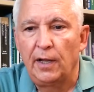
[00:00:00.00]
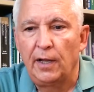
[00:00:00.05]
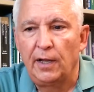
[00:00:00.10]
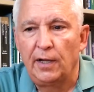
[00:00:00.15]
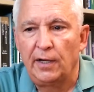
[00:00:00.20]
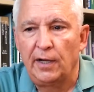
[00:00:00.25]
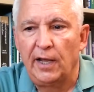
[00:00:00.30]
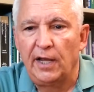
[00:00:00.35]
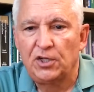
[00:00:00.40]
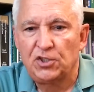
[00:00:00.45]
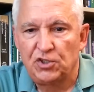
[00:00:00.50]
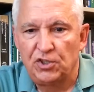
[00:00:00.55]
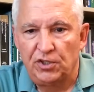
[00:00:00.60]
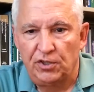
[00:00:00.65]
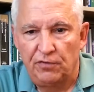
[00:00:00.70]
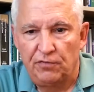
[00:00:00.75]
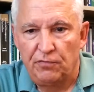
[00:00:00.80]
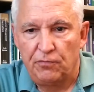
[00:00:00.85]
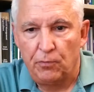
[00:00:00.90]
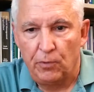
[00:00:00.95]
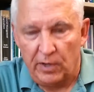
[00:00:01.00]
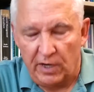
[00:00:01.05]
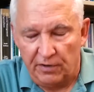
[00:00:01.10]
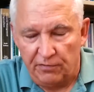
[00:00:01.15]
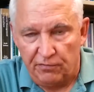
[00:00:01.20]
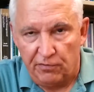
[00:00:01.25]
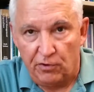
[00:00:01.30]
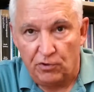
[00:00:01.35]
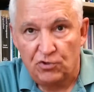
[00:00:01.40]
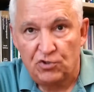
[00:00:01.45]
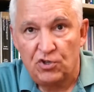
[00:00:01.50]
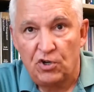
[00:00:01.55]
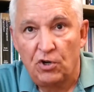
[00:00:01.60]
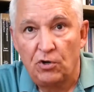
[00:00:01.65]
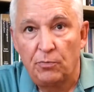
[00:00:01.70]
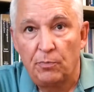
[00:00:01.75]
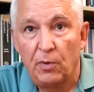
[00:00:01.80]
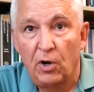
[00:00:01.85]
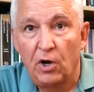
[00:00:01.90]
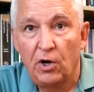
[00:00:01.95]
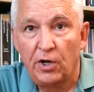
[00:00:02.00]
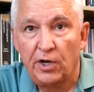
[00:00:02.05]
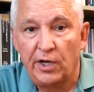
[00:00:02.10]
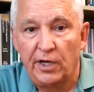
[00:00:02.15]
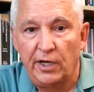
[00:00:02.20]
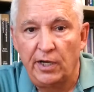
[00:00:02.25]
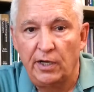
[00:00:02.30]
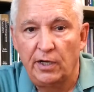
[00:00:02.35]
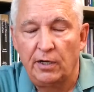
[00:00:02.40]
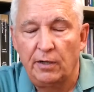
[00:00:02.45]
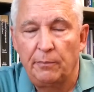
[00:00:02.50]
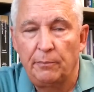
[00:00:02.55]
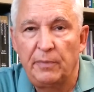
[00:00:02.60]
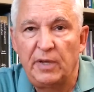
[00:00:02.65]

And actually, when I first started marketing it,